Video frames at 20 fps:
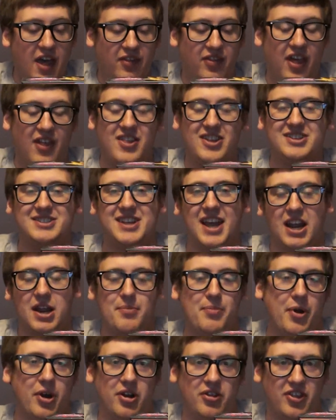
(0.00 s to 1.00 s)
Then the
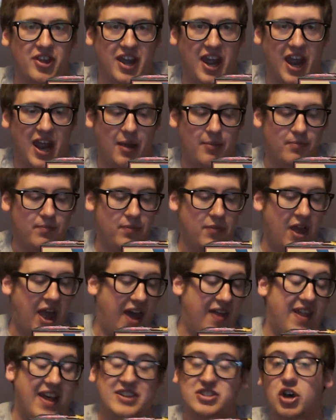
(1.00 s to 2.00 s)
second part of the game,
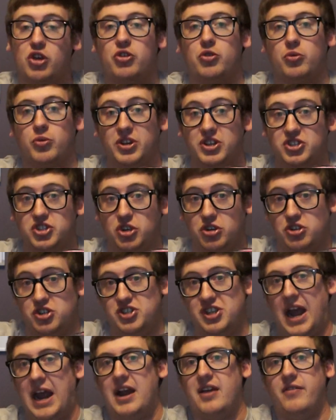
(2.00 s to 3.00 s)
and that's all the research
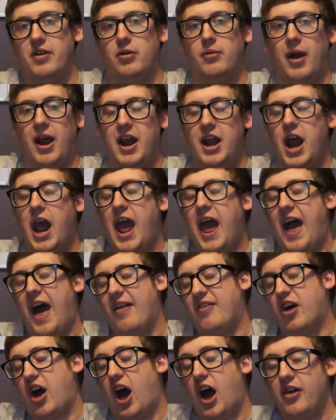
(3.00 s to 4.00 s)
side of it, right?
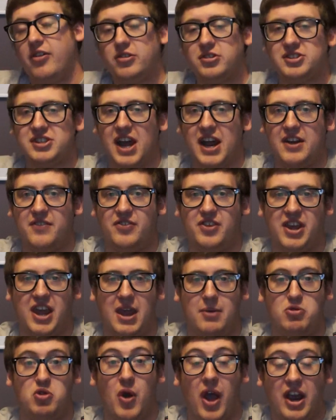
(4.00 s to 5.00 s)
On the other side of the
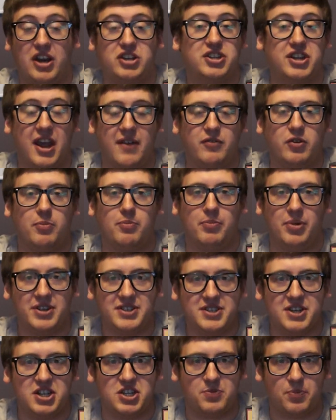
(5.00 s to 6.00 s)
game, you actually have your
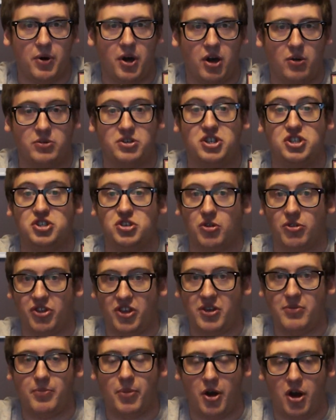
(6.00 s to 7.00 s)
business part, which is your
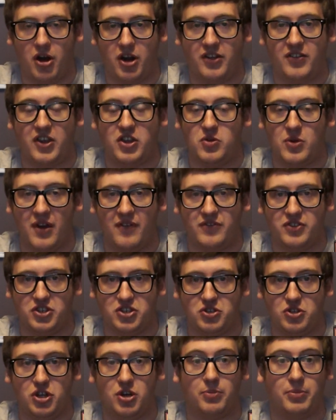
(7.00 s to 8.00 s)
theme park that you have to
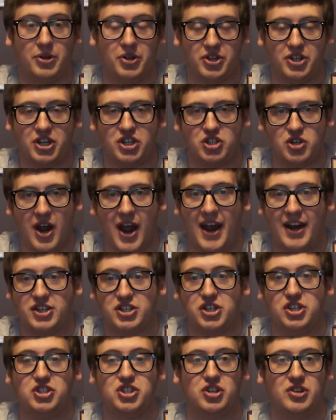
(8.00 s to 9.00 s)
do. You're building
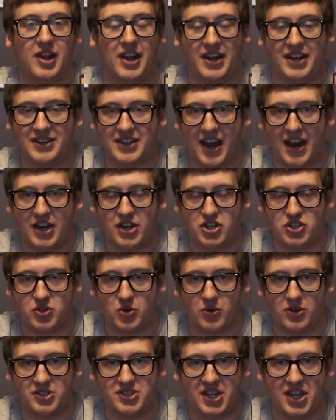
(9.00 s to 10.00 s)
attractions, you're letting
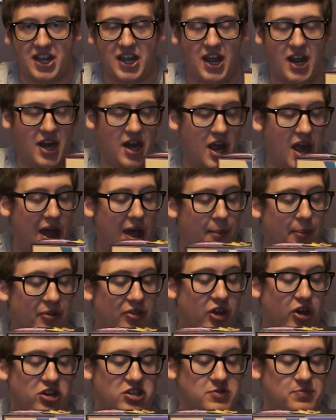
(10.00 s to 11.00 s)
dinosaurs in,
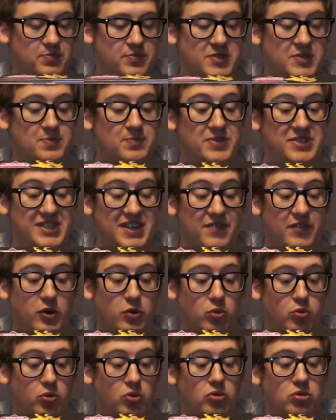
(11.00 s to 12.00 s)
but there are
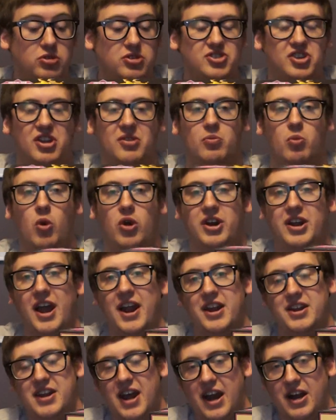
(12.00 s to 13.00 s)
specific rules on what
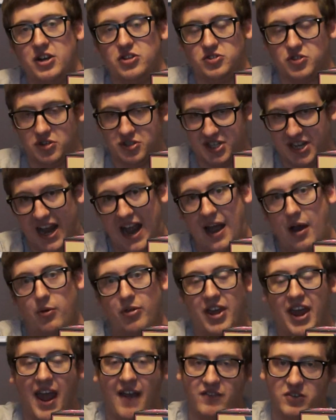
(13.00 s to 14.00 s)
kind of dinosaurs, like how
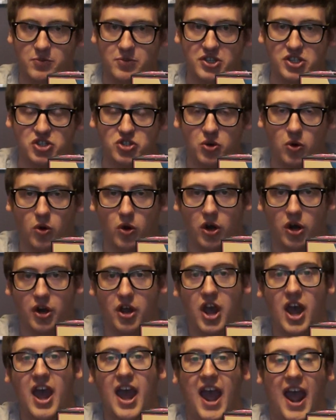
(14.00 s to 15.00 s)
they have to be
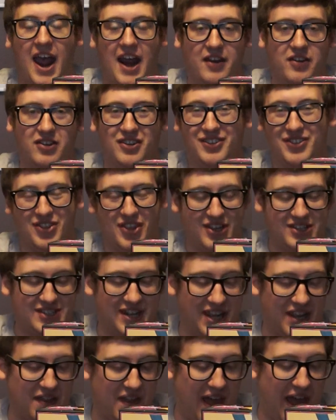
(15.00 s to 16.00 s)
stored, and things
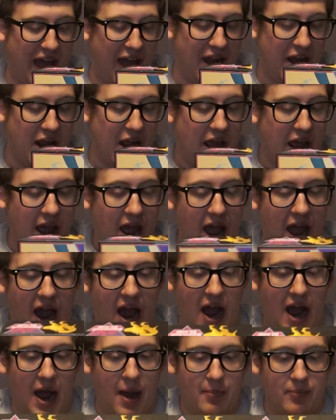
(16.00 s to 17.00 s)
like that.
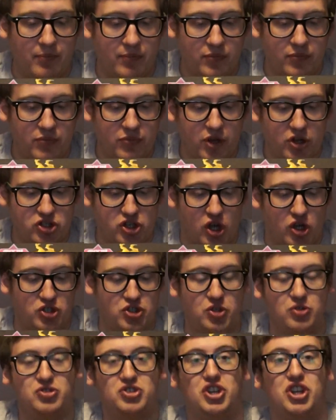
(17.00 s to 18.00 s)
Um, there's
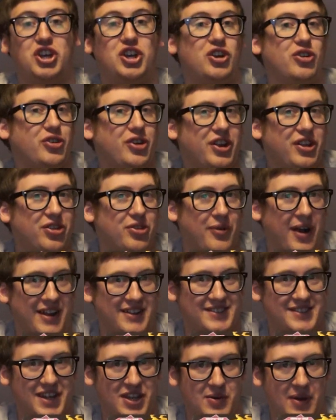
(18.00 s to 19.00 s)
also security
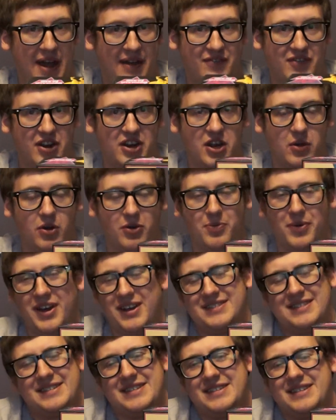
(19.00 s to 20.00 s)
threats that you have to deal with
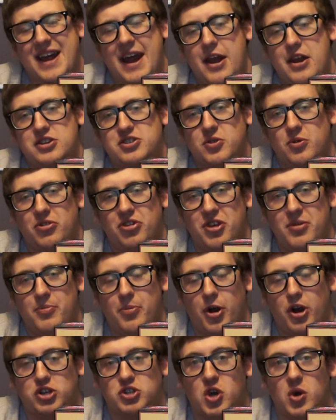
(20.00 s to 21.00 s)
because it's a dinosaur theme
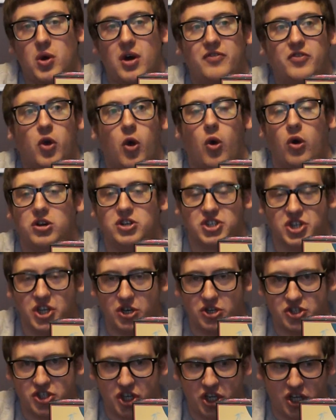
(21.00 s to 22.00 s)
park. So of course
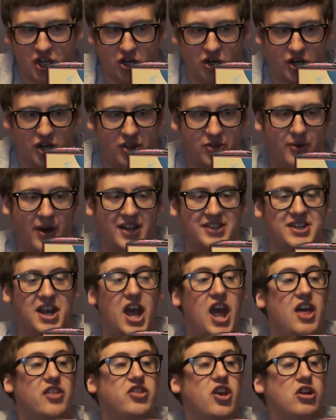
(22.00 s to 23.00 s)
there's security threats.
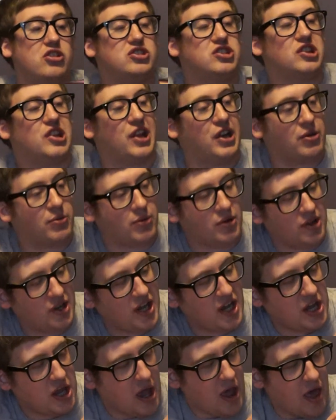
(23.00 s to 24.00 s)
There's
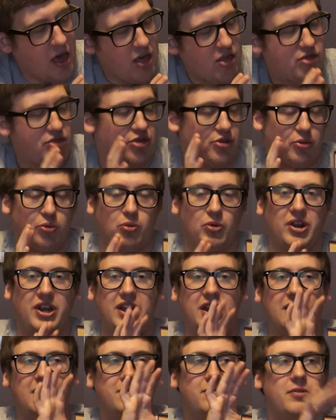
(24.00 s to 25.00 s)
literally
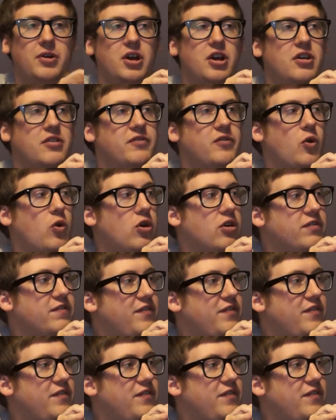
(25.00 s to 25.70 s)
three, four,